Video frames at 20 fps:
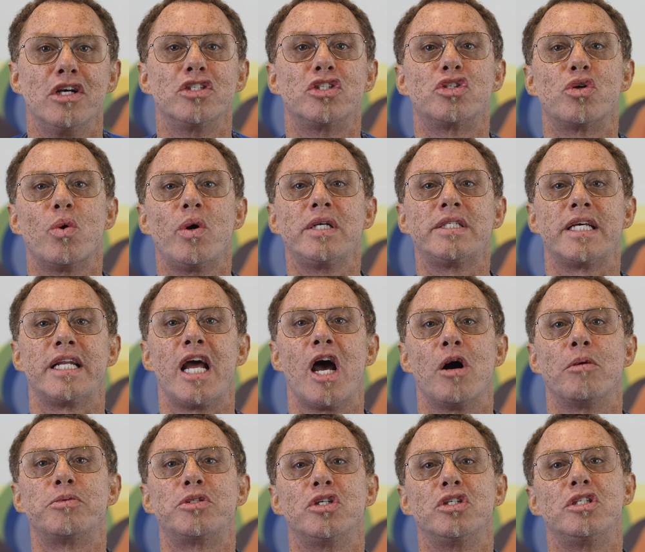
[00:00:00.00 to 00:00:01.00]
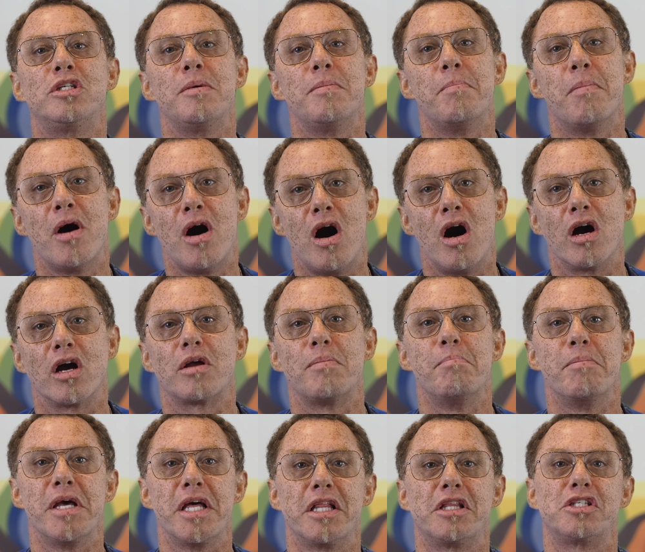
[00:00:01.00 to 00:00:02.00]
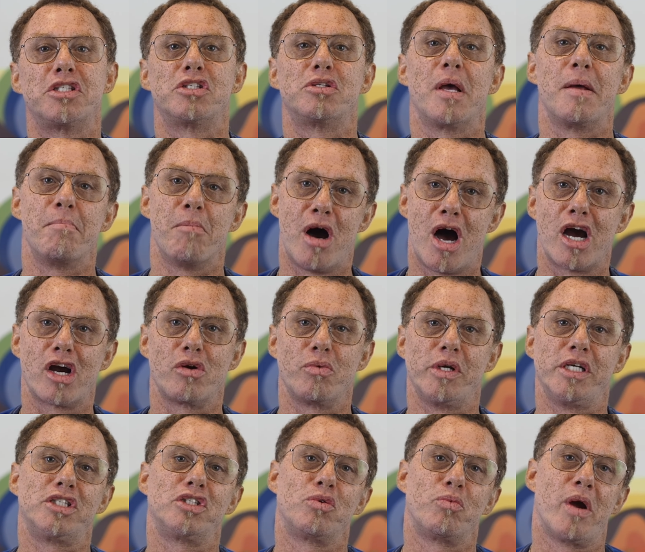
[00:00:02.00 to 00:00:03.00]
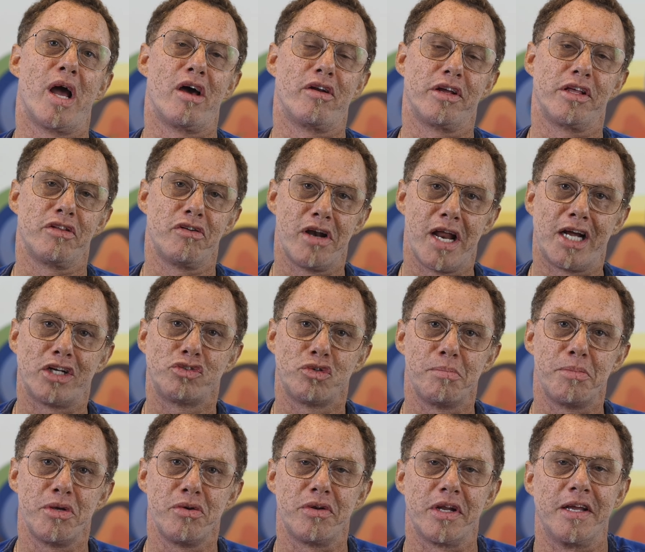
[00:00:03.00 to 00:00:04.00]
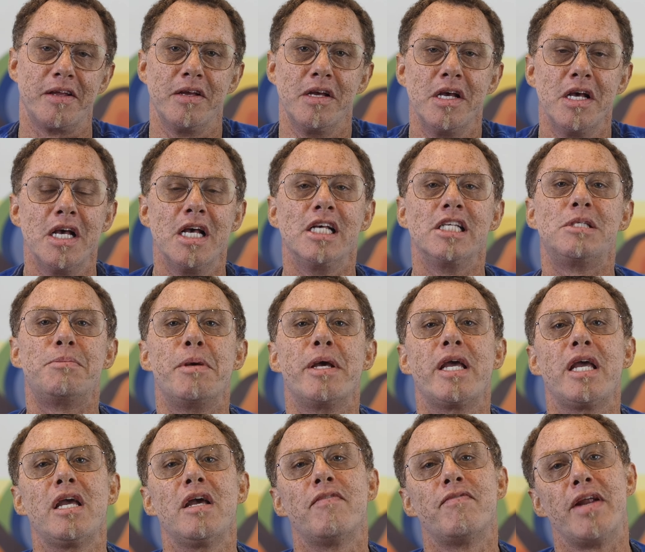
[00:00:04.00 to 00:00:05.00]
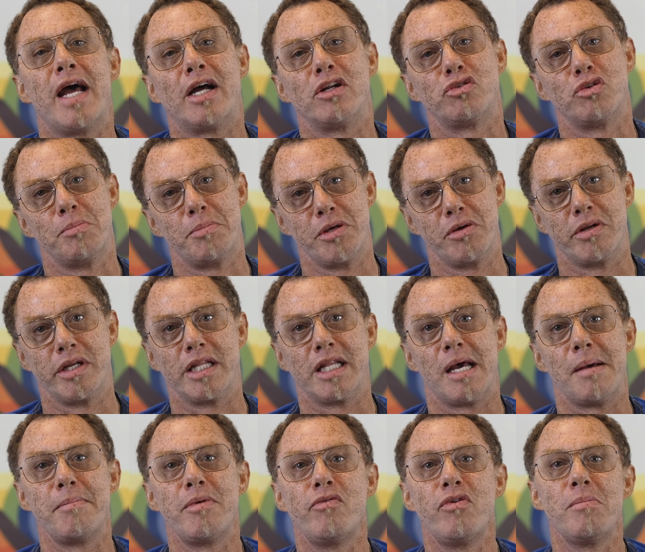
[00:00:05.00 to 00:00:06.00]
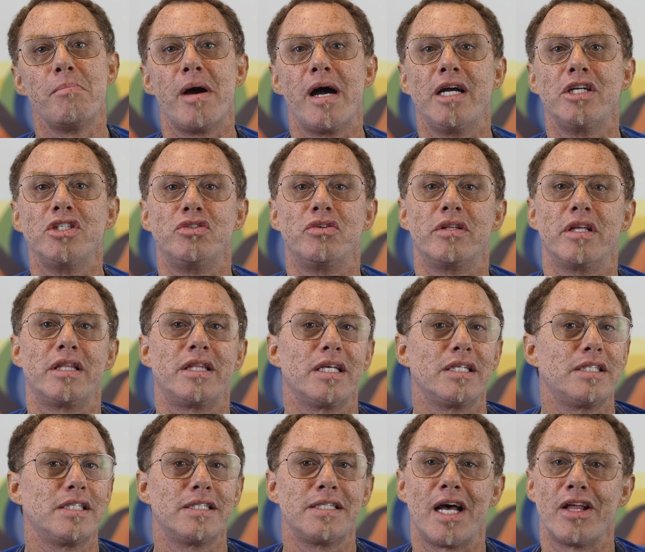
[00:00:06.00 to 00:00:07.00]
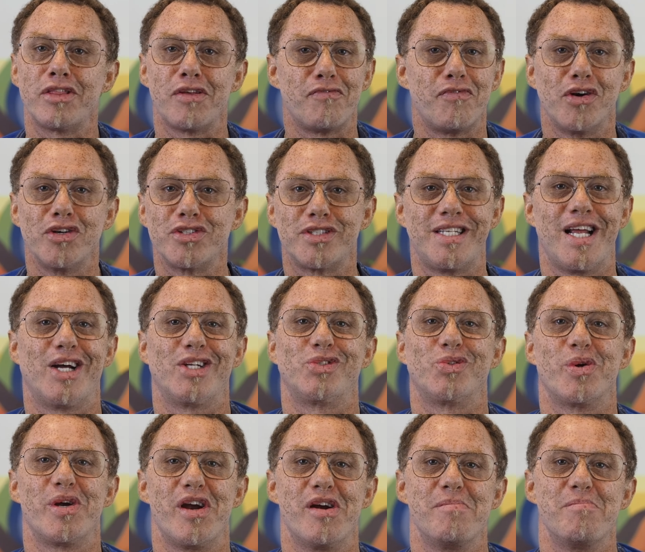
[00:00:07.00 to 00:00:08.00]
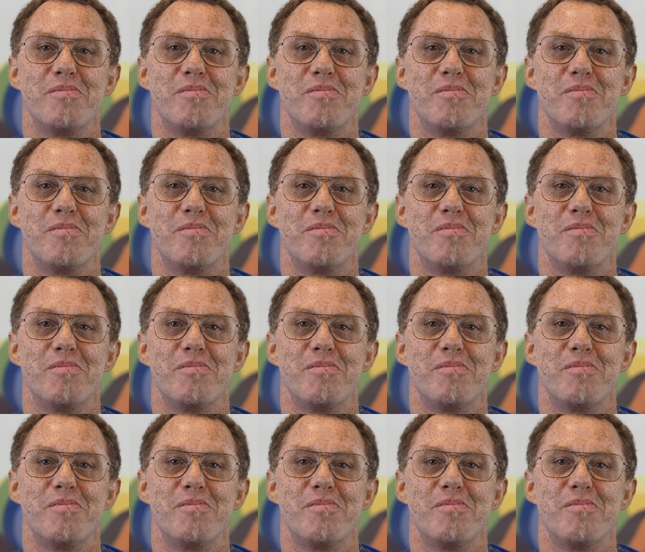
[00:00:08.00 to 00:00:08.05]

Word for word: Stories that help to debunk myths and mockery surrounding their natural beauty. Speaking of natural beauty, let me remind you that this is not the first natural hair